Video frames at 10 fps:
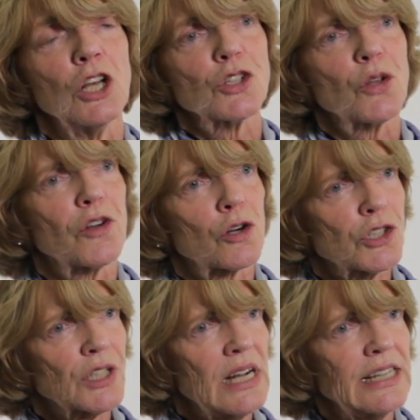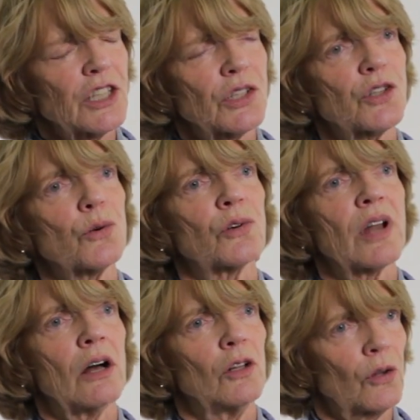So there are scientists who are
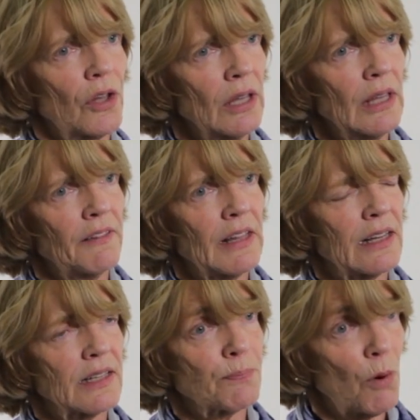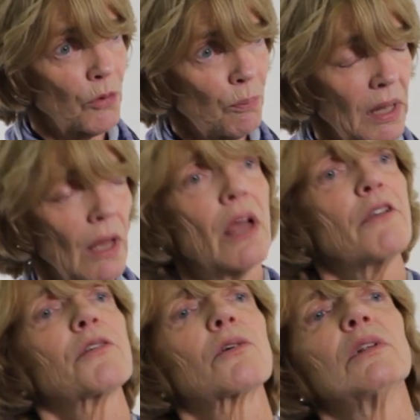now looking at this both
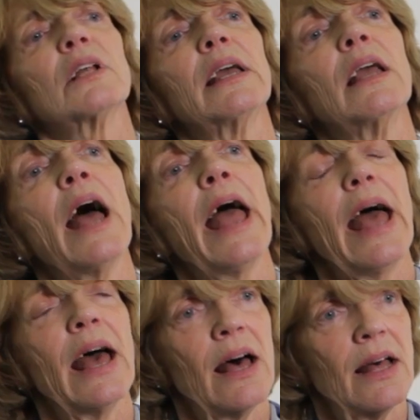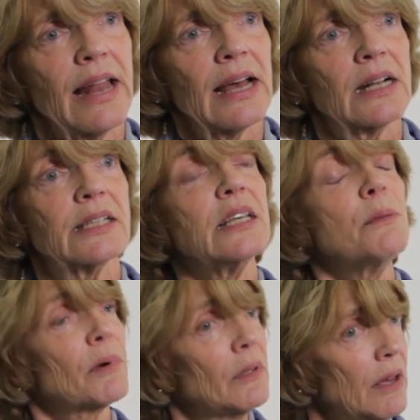behaviorally and at a
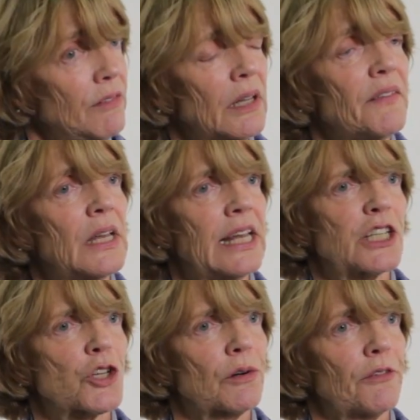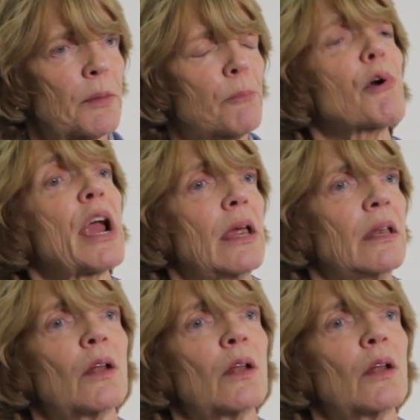deeper level in the nature of the brain.